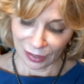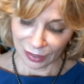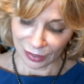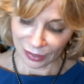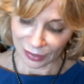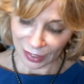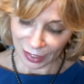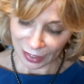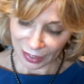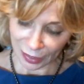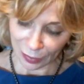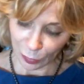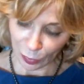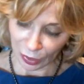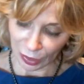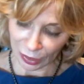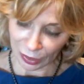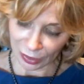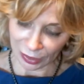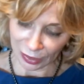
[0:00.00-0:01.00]
study
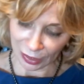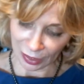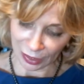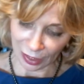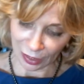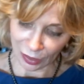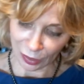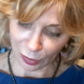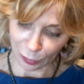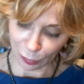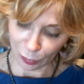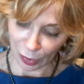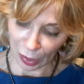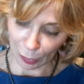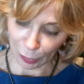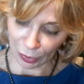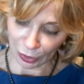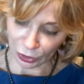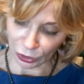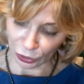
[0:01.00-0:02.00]
was another
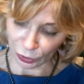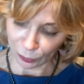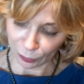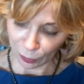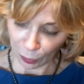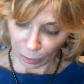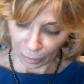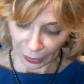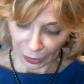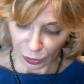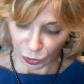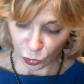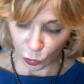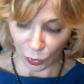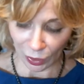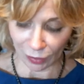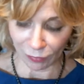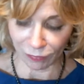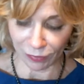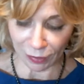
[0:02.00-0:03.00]
published in
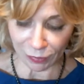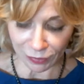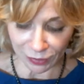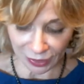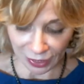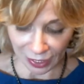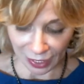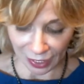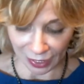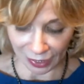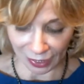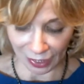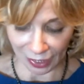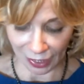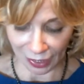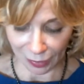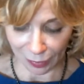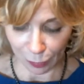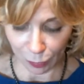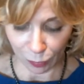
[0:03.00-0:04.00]
2015
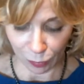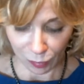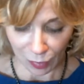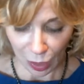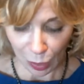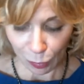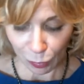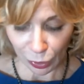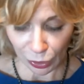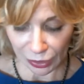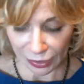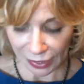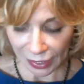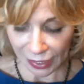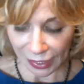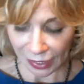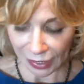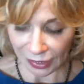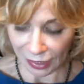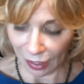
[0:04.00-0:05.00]
in
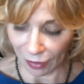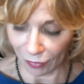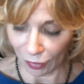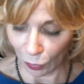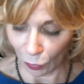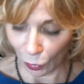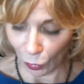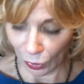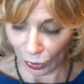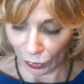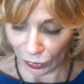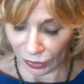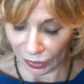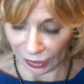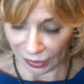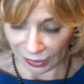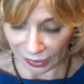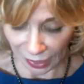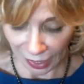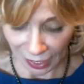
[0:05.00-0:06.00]
Proceedings of the Royal
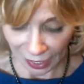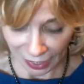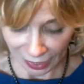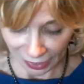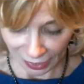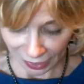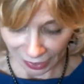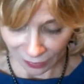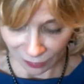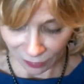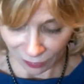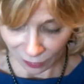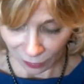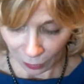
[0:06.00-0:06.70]
Society,